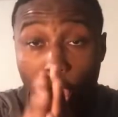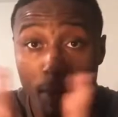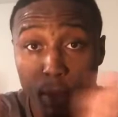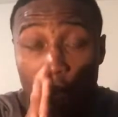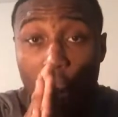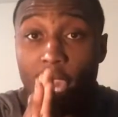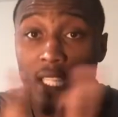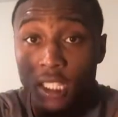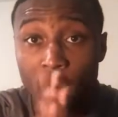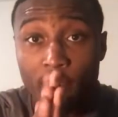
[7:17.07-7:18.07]
I mean, I
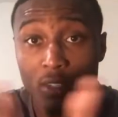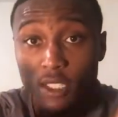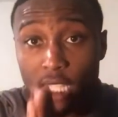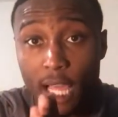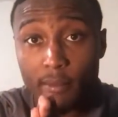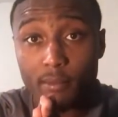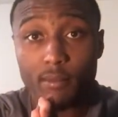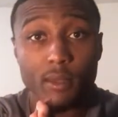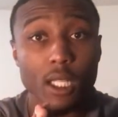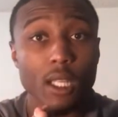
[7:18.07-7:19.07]
ain't never slapped
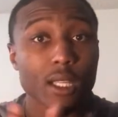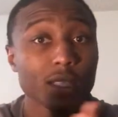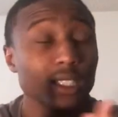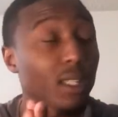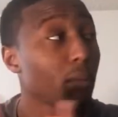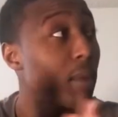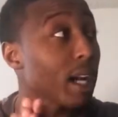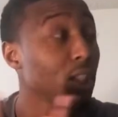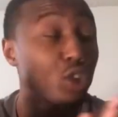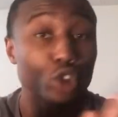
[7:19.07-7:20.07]

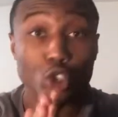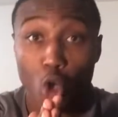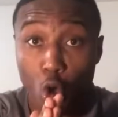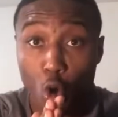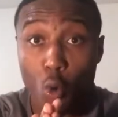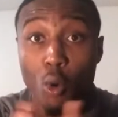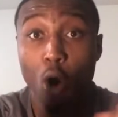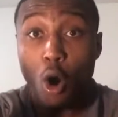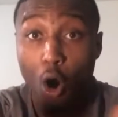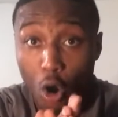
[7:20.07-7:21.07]
somebody so
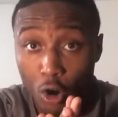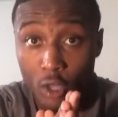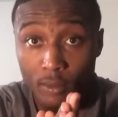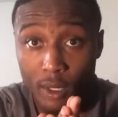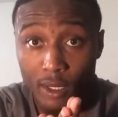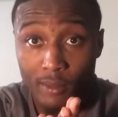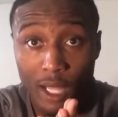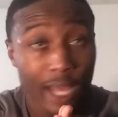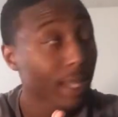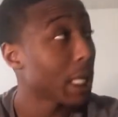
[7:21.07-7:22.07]
hard, bro.
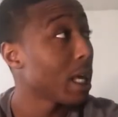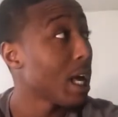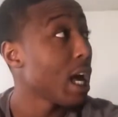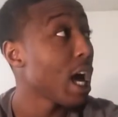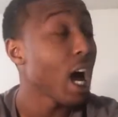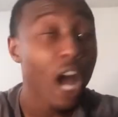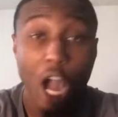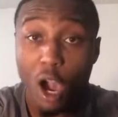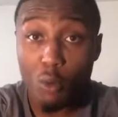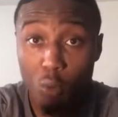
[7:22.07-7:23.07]
Like,
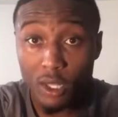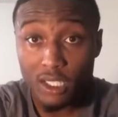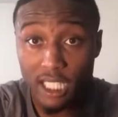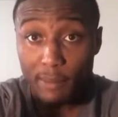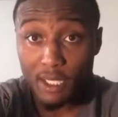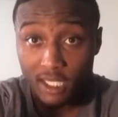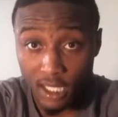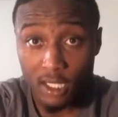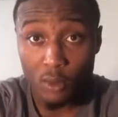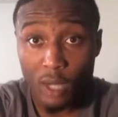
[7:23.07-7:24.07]
I really slapped this
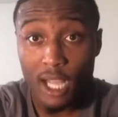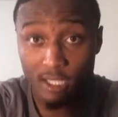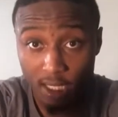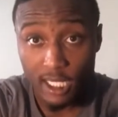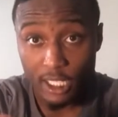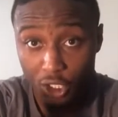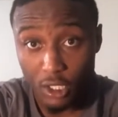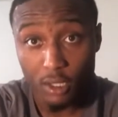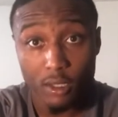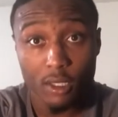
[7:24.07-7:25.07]
nigga when I said this
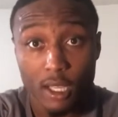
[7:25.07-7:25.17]
shit.